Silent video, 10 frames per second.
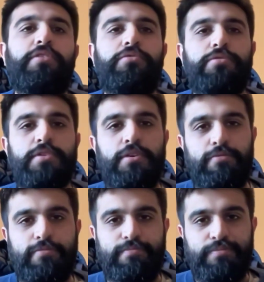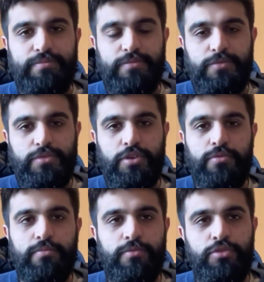in yourself?
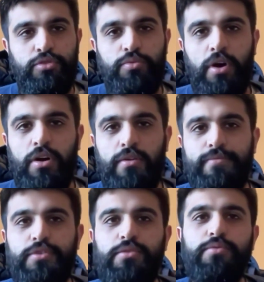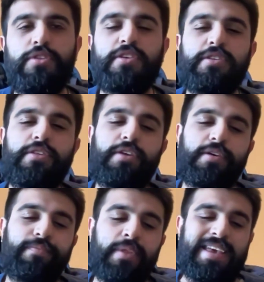So this is the
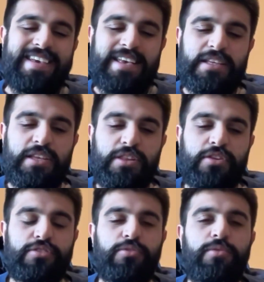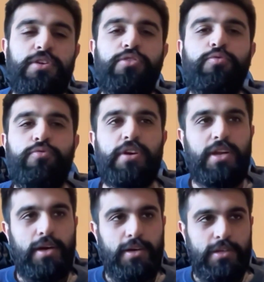thing, is the sooner you
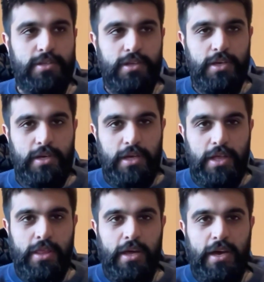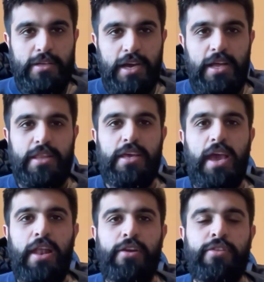realise that at
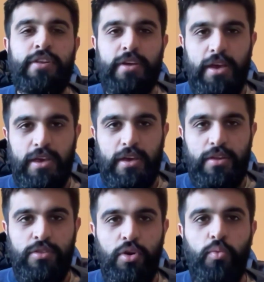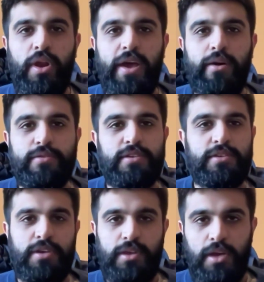the end of the day, no one else is
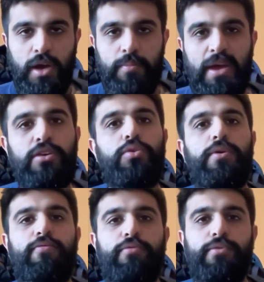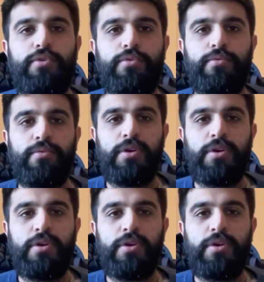going to come and do it for you.